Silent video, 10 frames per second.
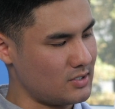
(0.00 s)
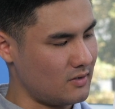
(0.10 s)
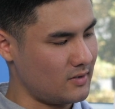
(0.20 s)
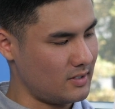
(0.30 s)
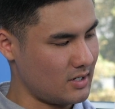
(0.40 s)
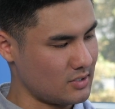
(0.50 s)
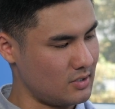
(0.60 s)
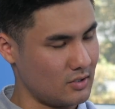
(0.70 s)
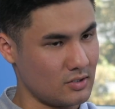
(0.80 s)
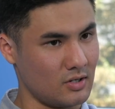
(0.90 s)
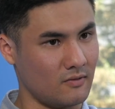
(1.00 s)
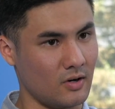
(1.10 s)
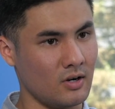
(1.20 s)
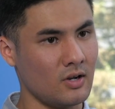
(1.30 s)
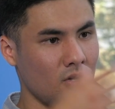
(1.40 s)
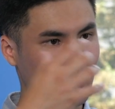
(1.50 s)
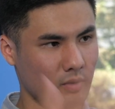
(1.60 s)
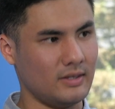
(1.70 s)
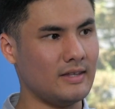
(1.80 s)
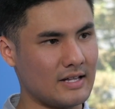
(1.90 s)
server that talks to another server.
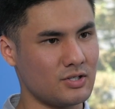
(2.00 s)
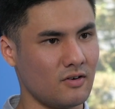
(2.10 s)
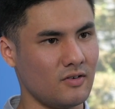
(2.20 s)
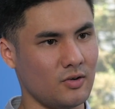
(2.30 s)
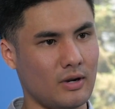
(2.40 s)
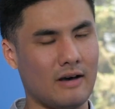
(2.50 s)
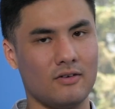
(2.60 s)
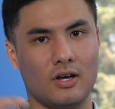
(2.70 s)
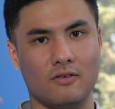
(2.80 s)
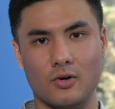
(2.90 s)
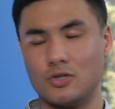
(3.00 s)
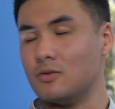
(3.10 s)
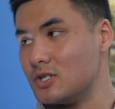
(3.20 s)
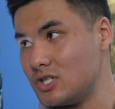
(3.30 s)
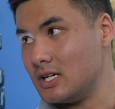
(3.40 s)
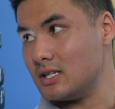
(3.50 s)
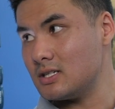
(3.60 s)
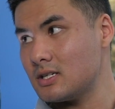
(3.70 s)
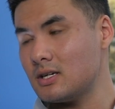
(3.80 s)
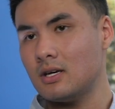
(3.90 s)
Within that server, you would have a lot of virtual
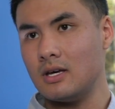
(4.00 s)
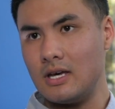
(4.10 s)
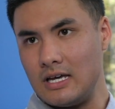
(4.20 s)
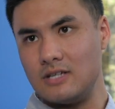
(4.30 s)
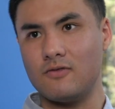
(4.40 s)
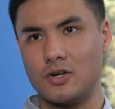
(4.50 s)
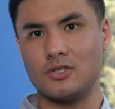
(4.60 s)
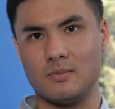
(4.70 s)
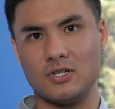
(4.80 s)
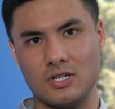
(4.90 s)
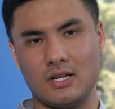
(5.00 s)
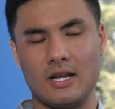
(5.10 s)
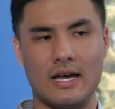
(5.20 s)
machines. Each virtual machine